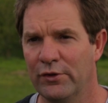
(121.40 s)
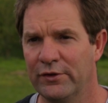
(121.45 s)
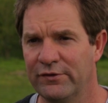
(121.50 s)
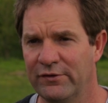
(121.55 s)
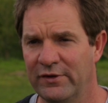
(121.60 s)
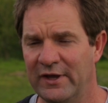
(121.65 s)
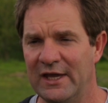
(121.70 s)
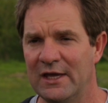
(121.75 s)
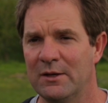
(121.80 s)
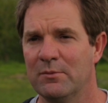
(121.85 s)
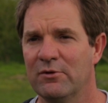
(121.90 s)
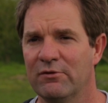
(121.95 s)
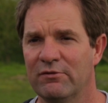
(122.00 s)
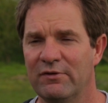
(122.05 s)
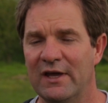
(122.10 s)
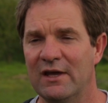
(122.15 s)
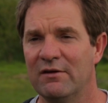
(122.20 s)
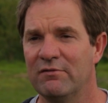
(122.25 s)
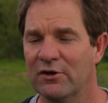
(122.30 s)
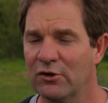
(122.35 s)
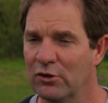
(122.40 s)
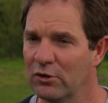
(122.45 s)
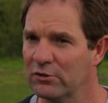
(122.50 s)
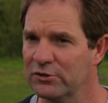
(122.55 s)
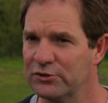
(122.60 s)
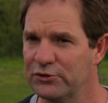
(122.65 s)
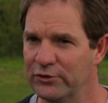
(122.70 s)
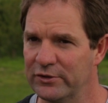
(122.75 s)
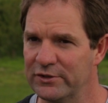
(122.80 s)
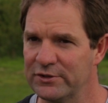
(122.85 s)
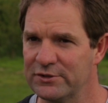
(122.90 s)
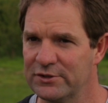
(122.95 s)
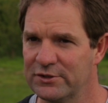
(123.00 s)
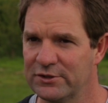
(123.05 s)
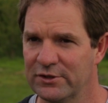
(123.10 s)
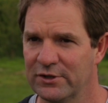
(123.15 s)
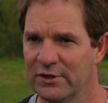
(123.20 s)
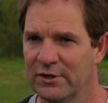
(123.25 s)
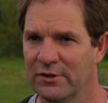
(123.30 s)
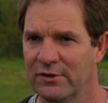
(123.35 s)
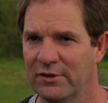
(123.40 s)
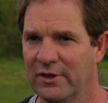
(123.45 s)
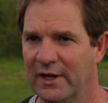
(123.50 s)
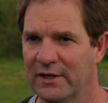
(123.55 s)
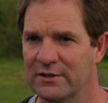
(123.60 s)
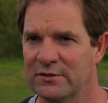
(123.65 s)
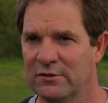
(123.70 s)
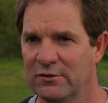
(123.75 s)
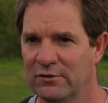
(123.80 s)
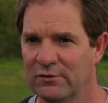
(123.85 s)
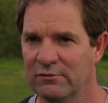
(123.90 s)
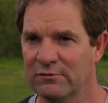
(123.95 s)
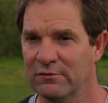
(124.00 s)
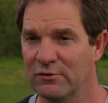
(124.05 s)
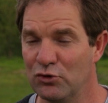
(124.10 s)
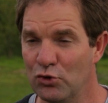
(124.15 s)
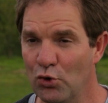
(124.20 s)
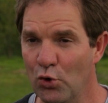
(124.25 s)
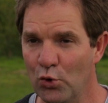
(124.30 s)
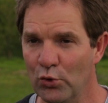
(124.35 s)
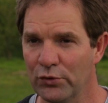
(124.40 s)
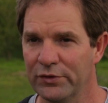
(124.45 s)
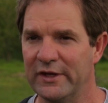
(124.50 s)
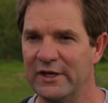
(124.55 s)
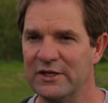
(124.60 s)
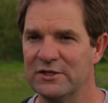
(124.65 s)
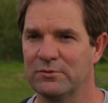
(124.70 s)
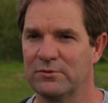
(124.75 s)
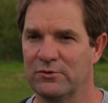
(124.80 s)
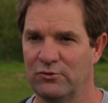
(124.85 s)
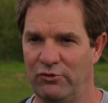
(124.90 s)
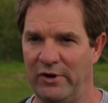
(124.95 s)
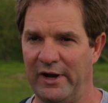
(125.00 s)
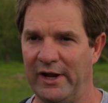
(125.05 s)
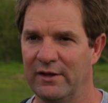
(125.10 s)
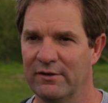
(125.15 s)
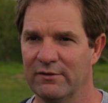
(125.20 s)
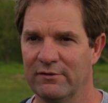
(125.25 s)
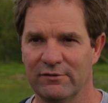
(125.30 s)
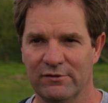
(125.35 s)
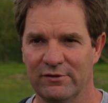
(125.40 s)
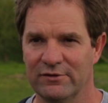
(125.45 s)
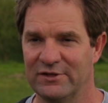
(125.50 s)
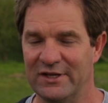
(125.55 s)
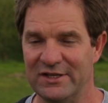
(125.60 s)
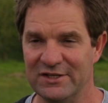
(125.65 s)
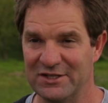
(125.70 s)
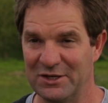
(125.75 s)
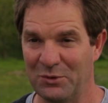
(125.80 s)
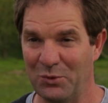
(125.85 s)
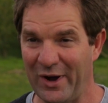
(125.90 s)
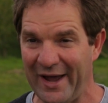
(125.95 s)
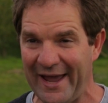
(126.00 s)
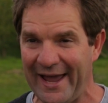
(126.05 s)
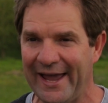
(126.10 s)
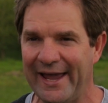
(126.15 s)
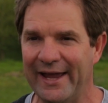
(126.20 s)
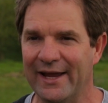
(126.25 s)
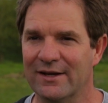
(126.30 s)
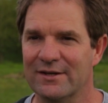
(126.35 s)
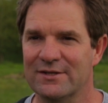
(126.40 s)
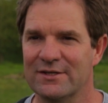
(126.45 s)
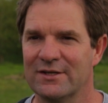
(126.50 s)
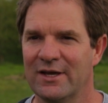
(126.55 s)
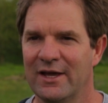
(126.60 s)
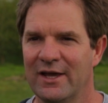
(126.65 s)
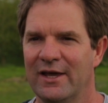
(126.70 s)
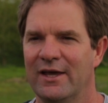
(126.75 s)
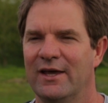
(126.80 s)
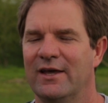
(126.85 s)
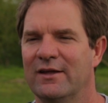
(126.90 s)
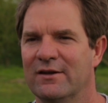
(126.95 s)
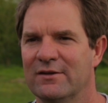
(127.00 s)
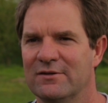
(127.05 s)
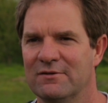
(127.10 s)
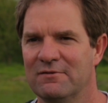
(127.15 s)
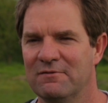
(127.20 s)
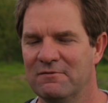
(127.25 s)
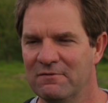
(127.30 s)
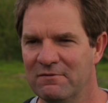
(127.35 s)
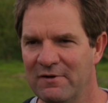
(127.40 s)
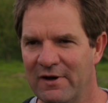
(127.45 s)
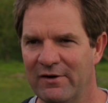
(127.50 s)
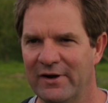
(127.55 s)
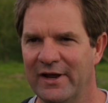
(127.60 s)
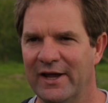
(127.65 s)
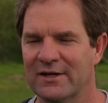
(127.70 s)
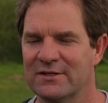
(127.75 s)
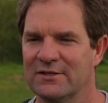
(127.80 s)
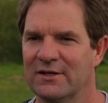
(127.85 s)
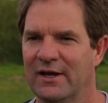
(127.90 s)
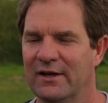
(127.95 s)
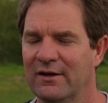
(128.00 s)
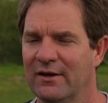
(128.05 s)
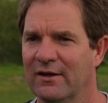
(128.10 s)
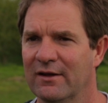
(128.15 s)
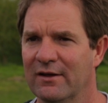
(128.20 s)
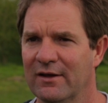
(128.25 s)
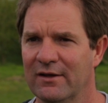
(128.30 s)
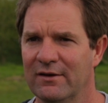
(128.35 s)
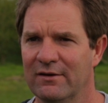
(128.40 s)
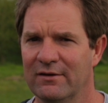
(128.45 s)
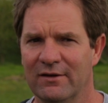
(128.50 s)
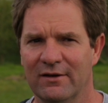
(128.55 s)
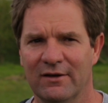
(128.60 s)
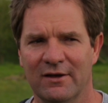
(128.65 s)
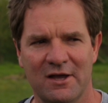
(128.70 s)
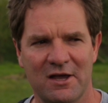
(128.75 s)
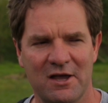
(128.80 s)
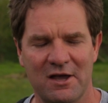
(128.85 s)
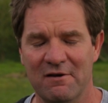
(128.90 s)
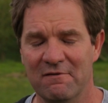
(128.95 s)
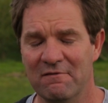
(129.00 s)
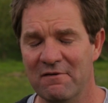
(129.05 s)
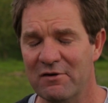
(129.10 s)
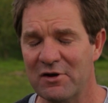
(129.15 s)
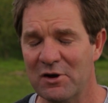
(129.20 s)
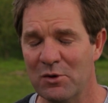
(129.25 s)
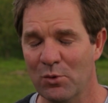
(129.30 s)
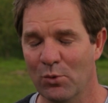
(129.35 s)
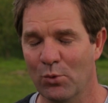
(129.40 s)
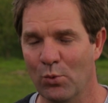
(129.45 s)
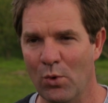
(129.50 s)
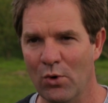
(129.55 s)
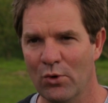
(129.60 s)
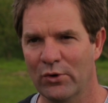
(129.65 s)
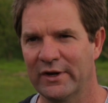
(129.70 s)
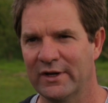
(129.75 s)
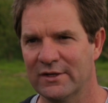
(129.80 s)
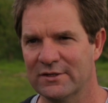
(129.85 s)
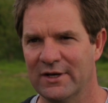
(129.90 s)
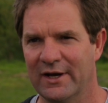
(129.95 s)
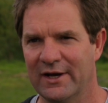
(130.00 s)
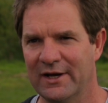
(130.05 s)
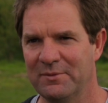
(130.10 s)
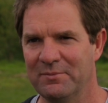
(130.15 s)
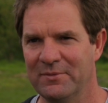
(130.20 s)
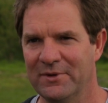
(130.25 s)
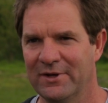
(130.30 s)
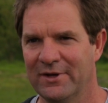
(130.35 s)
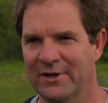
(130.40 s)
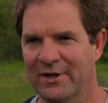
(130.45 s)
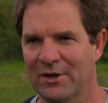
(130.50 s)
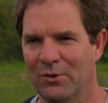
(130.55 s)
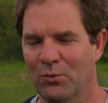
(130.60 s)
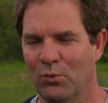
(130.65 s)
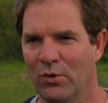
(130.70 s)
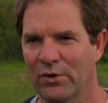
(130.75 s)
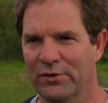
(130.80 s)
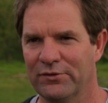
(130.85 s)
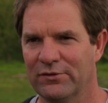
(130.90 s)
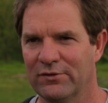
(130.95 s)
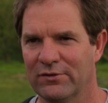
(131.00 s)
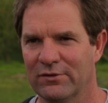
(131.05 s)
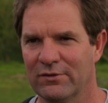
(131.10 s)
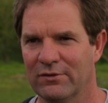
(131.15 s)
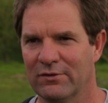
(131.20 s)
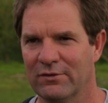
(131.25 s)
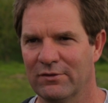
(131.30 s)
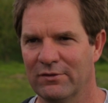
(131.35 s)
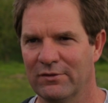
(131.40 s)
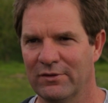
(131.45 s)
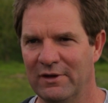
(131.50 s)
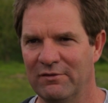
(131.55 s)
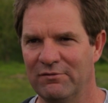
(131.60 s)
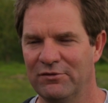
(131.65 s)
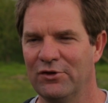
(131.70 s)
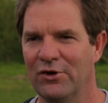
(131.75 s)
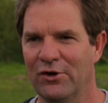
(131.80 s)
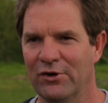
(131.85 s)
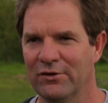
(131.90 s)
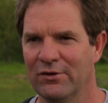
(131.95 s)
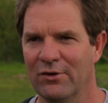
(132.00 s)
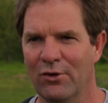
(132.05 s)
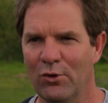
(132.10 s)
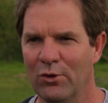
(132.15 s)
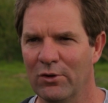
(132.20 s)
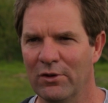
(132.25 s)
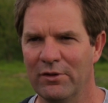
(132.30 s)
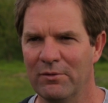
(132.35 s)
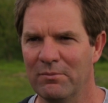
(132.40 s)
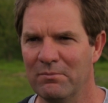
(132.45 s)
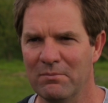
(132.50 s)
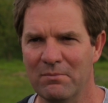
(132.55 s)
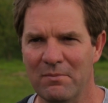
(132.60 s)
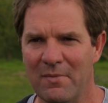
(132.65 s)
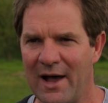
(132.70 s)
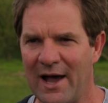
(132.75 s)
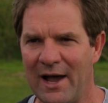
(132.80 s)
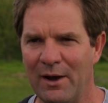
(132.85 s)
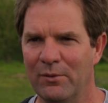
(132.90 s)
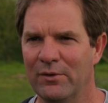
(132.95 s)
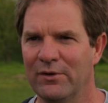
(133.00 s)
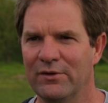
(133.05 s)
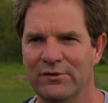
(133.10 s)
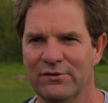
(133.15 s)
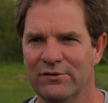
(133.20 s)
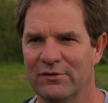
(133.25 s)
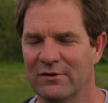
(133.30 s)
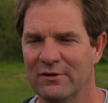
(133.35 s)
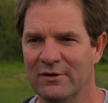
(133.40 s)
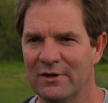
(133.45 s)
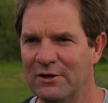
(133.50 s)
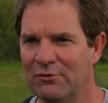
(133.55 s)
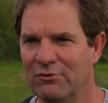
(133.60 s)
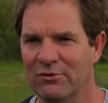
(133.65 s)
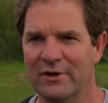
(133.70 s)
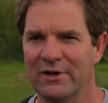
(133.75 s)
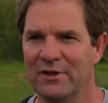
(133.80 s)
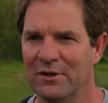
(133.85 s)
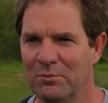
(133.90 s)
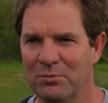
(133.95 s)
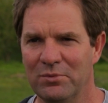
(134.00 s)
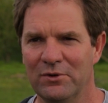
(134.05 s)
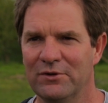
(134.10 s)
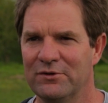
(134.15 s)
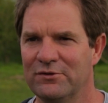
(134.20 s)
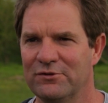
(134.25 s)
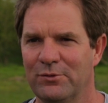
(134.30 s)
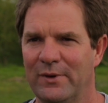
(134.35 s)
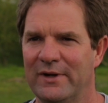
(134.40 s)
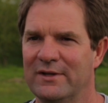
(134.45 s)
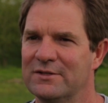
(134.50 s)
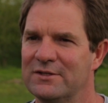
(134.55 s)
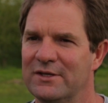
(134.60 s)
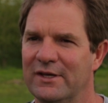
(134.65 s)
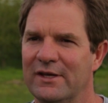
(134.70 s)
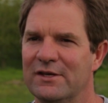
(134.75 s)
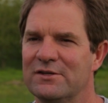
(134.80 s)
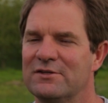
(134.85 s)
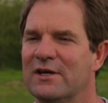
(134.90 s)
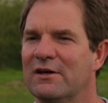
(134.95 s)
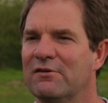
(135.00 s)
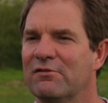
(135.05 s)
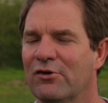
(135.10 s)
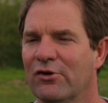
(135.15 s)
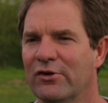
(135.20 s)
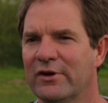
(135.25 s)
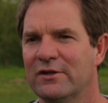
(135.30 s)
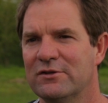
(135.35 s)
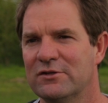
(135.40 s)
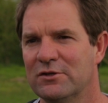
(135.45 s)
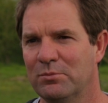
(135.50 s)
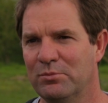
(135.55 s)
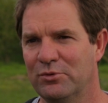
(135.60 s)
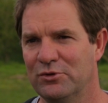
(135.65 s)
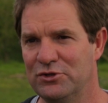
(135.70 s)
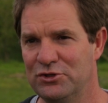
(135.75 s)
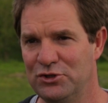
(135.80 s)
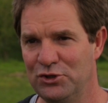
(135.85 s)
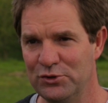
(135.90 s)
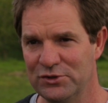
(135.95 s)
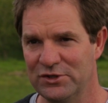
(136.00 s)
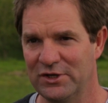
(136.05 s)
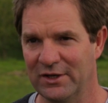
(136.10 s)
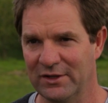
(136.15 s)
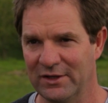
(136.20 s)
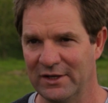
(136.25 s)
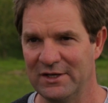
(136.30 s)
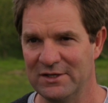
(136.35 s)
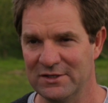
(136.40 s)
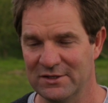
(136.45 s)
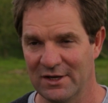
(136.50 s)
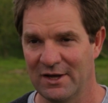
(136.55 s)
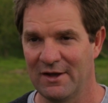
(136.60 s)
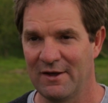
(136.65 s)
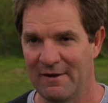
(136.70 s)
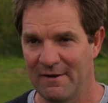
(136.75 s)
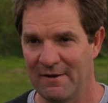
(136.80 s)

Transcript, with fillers: the team of aviculturists that have known these cranes since they were eggs. It is a very exciting and a, a very rewarding time. What they've done, all the hours and literally the blood, sweat and tears that have gone into producing these